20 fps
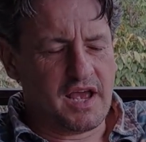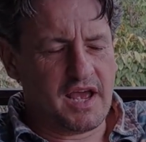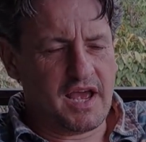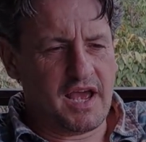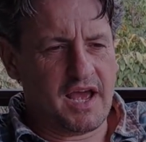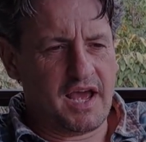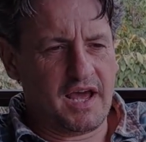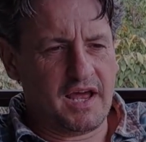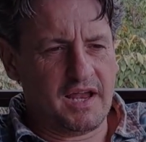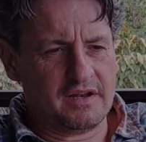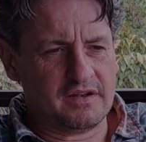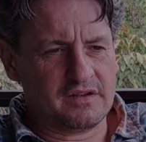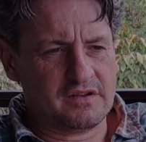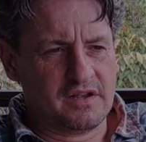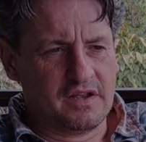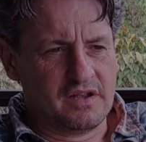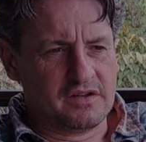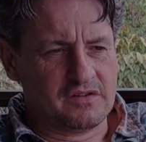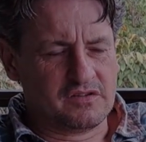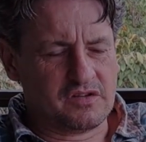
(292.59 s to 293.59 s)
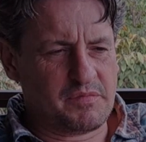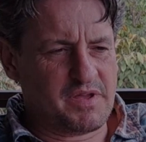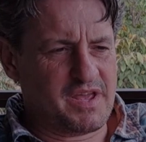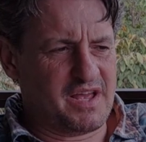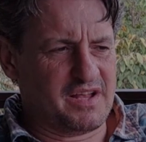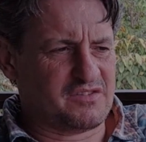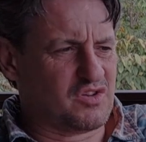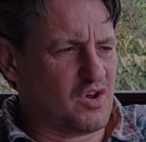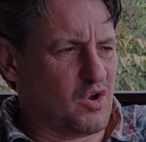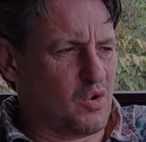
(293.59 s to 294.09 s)
And to
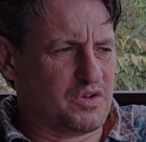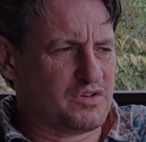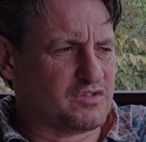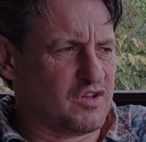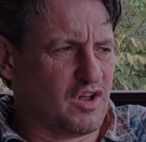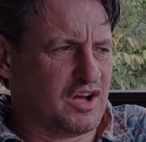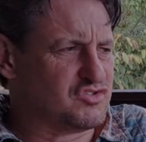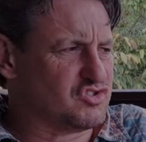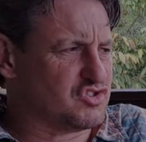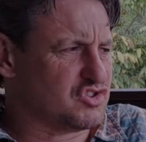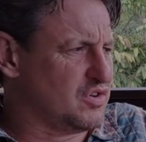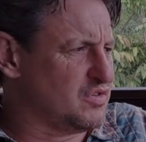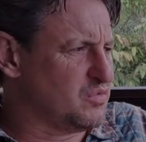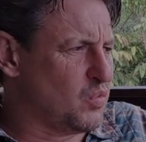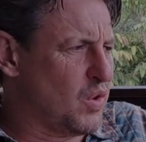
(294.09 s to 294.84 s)
me, it's always logical.